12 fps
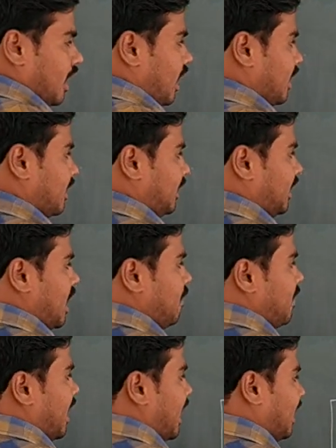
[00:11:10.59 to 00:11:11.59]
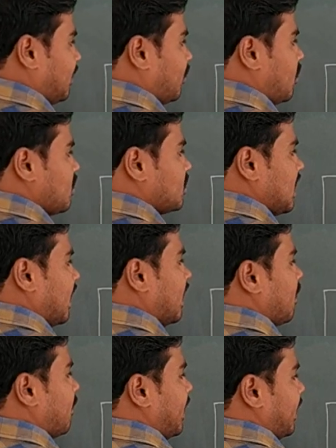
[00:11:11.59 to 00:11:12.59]
at that time electrons are
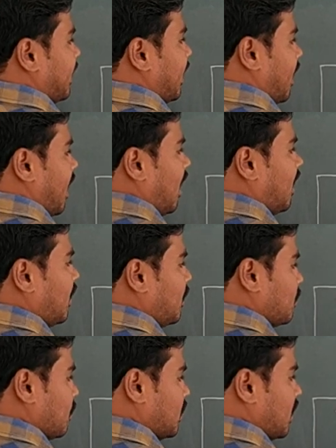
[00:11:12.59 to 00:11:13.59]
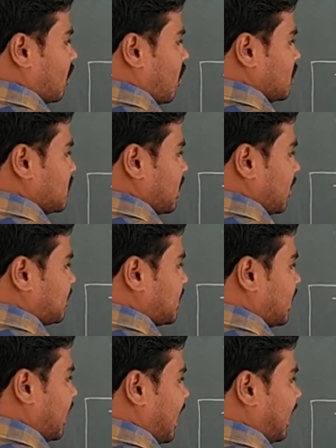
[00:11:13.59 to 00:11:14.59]
liberated. Already you know the concept.
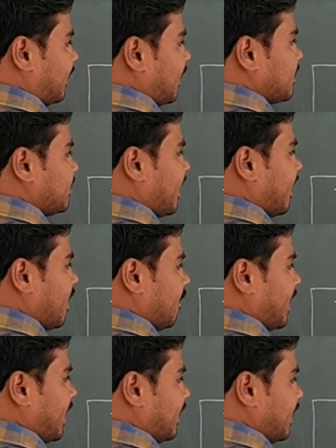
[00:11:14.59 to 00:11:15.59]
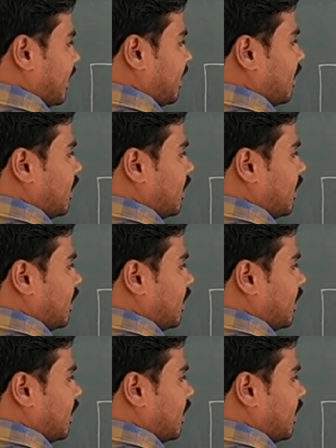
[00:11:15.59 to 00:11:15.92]
Electrons are liberated.